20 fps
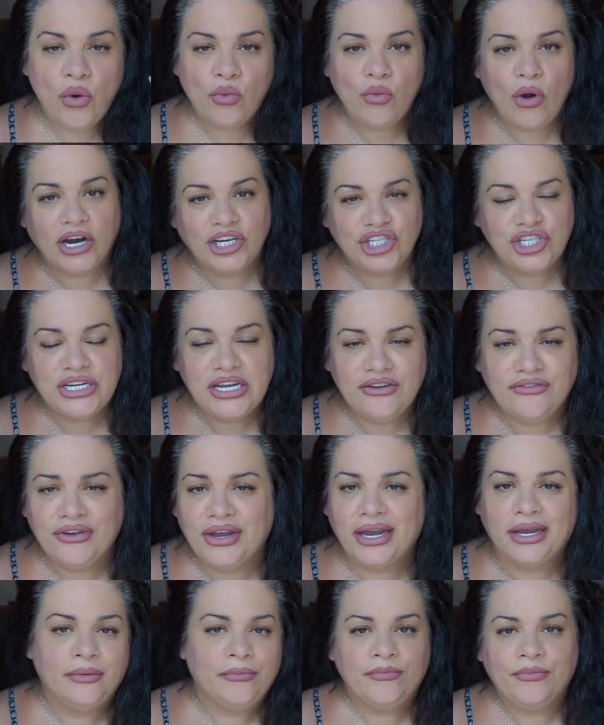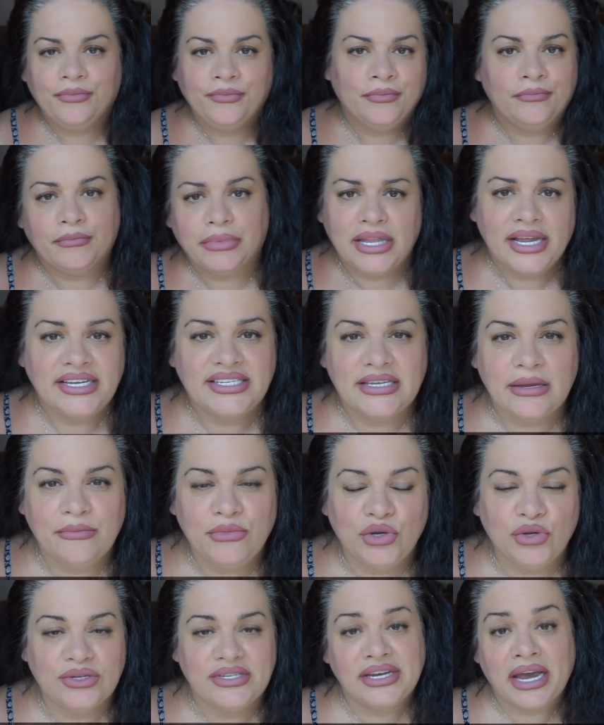Watch TV, play some
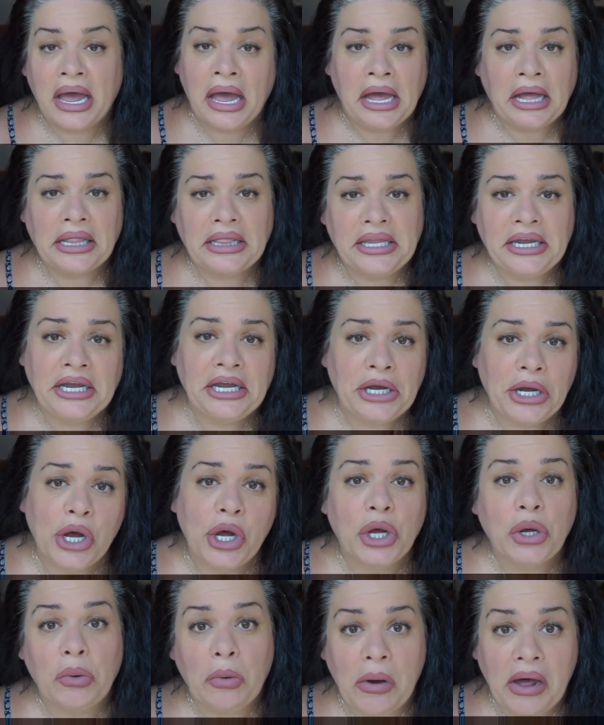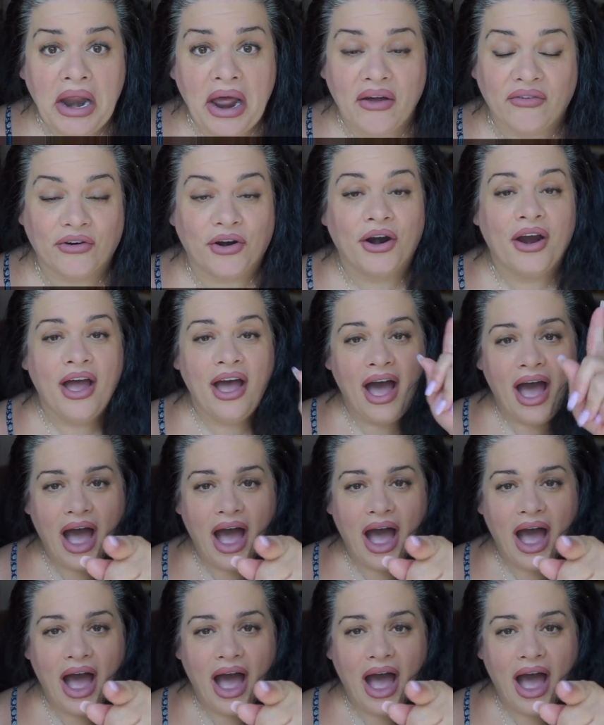music, clean, cook, whatever.